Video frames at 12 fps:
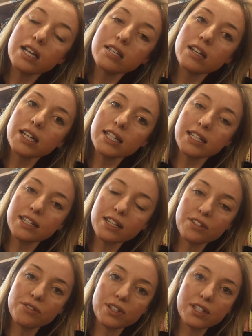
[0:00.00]
I studied
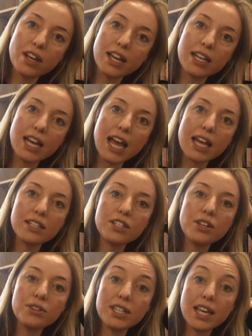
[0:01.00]
industrial design at
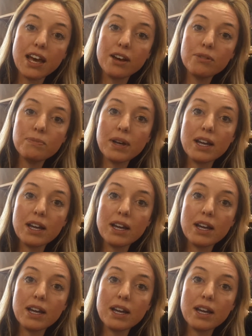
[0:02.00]
UCL,